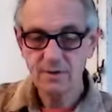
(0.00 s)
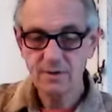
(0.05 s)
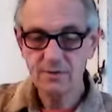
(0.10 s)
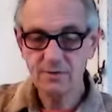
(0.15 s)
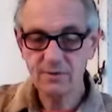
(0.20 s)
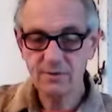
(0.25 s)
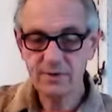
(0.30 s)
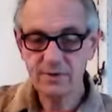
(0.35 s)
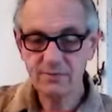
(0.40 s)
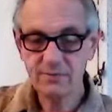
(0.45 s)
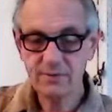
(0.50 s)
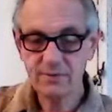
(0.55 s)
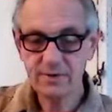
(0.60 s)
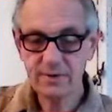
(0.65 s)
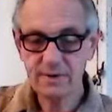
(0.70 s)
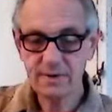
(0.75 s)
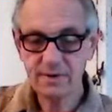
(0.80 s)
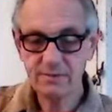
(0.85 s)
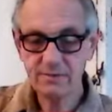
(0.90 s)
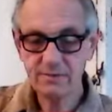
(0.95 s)
Though every
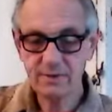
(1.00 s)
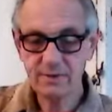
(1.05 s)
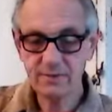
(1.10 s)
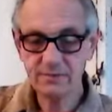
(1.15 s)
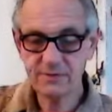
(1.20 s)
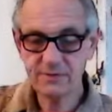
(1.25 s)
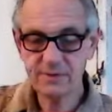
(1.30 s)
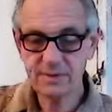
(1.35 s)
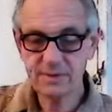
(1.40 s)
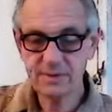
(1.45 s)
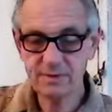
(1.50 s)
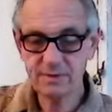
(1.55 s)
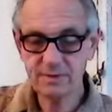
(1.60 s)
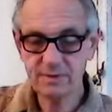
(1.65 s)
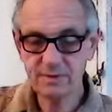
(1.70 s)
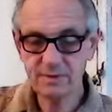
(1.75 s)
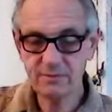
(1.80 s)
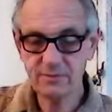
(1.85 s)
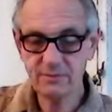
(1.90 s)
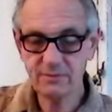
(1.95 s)
day we have seen
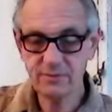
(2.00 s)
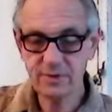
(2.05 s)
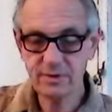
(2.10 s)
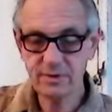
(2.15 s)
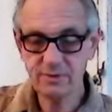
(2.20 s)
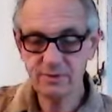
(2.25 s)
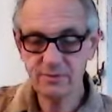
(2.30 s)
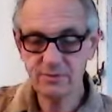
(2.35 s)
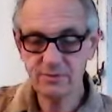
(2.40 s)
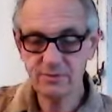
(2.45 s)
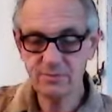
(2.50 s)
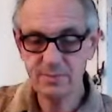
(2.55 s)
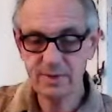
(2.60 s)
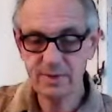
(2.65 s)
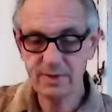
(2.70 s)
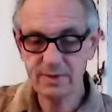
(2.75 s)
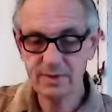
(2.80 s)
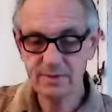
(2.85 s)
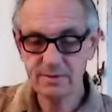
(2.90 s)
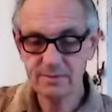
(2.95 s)
that when we go to
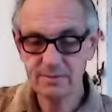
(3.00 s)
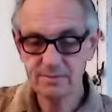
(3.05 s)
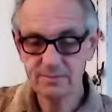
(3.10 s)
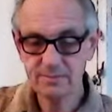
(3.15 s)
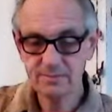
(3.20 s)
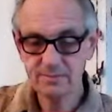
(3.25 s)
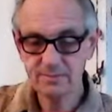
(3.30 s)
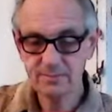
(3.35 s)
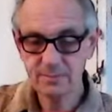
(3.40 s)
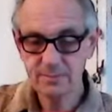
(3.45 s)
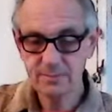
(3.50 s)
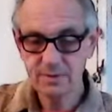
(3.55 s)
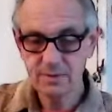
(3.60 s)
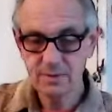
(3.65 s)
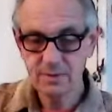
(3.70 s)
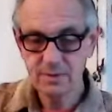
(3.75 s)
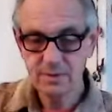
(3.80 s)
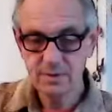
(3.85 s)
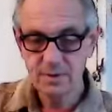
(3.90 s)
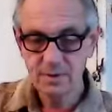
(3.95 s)
bed,
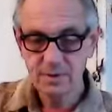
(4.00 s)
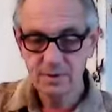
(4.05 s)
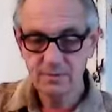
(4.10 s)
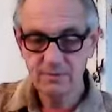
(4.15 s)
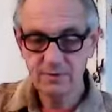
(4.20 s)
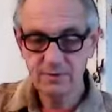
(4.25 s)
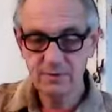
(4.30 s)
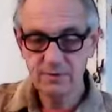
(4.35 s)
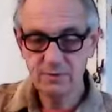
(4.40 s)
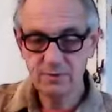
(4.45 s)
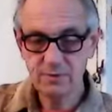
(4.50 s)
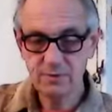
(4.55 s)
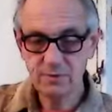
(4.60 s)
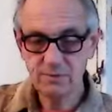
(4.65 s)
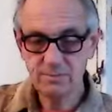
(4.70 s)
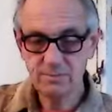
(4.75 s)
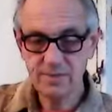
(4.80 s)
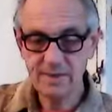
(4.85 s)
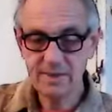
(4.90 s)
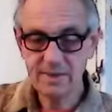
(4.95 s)
we do
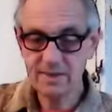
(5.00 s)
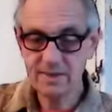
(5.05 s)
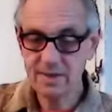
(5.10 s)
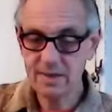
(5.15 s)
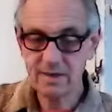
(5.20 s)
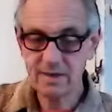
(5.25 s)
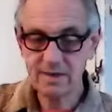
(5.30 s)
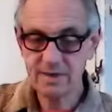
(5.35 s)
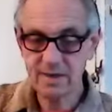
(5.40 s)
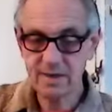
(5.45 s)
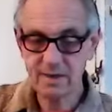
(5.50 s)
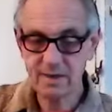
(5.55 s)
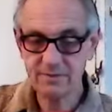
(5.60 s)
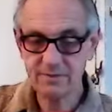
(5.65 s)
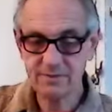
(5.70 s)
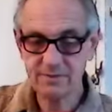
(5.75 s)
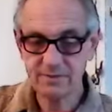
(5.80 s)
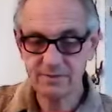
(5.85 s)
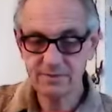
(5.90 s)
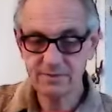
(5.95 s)
not make any
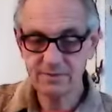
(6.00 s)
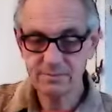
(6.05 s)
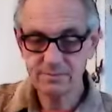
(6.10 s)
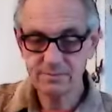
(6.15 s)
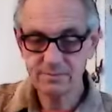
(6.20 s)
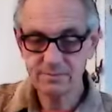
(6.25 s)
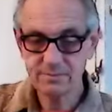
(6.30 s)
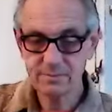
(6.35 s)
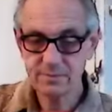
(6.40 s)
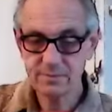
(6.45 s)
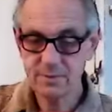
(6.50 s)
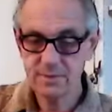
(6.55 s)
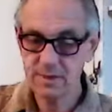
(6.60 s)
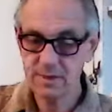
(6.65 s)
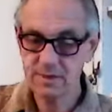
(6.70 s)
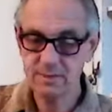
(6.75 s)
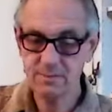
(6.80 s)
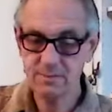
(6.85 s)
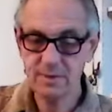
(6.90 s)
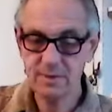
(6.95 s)
effort
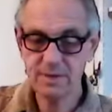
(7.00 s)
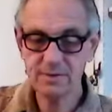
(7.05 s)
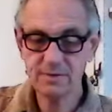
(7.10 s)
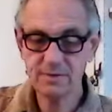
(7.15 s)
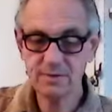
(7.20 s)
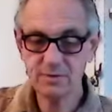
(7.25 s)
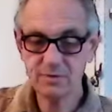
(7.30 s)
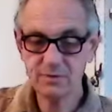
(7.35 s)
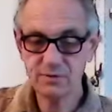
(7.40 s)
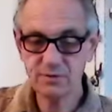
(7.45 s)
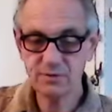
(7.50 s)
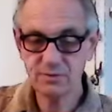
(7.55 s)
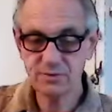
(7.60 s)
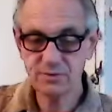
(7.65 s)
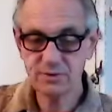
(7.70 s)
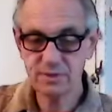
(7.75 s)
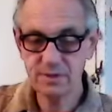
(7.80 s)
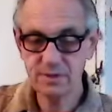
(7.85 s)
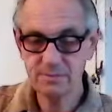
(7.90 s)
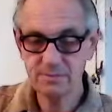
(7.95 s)
and the mind goes to
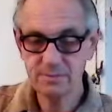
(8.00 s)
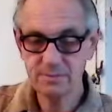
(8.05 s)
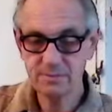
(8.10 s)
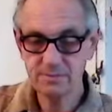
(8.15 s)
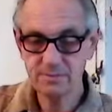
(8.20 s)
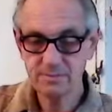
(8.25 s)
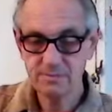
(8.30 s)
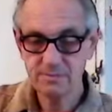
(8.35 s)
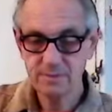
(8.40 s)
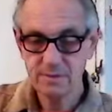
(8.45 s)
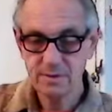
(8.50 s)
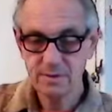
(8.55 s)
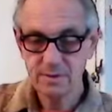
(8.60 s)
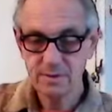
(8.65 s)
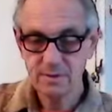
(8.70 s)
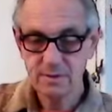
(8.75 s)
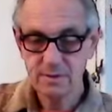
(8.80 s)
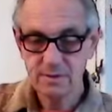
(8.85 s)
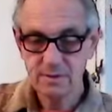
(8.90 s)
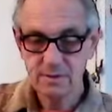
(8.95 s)
sleep.
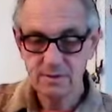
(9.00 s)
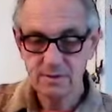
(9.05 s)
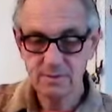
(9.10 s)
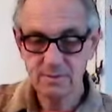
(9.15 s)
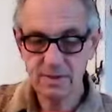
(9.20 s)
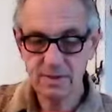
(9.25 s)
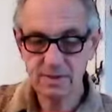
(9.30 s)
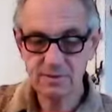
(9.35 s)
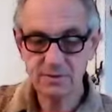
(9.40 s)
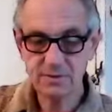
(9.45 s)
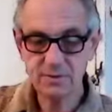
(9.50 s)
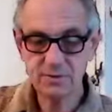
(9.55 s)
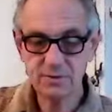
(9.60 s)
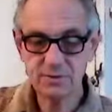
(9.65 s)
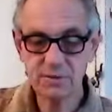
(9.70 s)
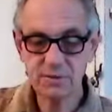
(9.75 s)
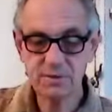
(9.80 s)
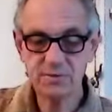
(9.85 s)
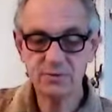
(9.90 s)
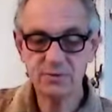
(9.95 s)
The mind
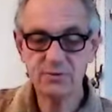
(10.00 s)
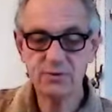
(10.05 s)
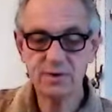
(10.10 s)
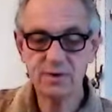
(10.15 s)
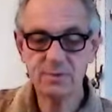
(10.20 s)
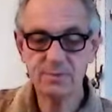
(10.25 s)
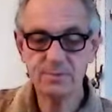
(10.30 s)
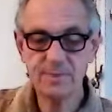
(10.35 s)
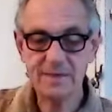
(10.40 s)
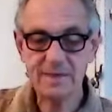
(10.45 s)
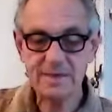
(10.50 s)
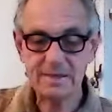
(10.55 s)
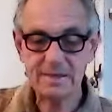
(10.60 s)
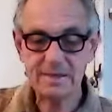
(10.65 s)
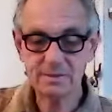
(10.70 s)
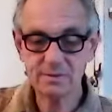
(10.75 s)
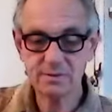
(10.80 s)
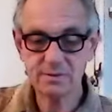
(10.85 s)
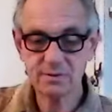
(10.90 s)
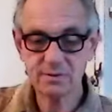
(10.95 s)
goes into
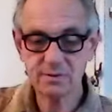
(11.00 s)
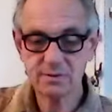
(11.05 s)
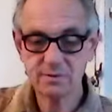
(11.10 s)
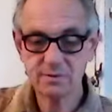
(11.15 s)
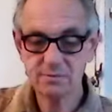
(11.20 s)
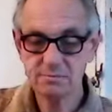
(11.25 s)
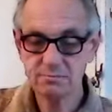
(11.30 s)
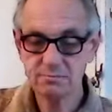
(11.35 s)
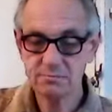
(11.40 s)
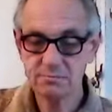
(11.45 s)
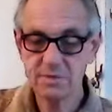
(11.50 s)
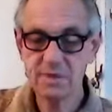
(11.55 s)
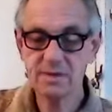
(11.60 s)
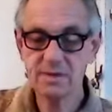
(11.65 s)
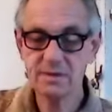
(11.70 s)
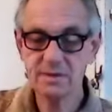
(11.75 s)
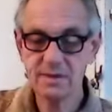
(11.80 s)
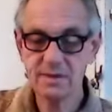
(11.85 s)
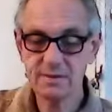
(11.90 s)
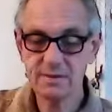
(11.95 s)
abeyance,
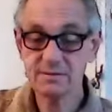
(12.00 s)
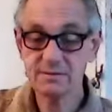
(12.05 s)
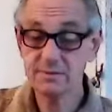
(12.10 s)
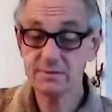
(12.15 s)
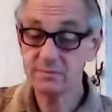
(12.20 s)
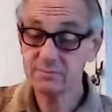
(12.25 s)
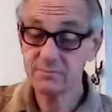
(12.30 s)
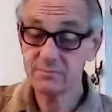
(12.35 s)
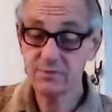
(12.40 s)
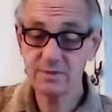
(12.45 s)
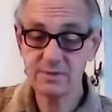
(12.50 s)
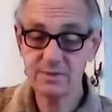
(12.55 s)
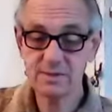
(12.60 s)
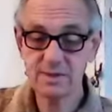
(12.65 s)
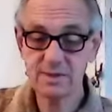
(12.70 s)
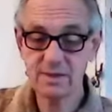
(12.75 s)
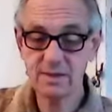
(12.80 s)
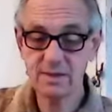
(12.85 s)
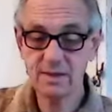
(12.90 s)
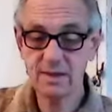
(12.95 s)
and yet we
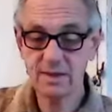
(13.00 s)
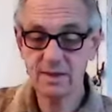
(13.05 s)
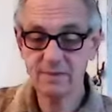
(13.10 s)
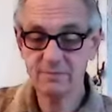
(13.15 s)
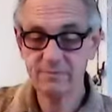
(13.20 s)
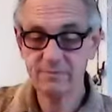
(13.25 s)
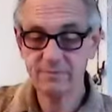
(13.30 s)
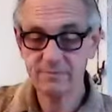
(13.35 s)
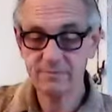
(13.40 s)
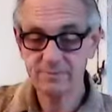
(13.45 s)
stay alive.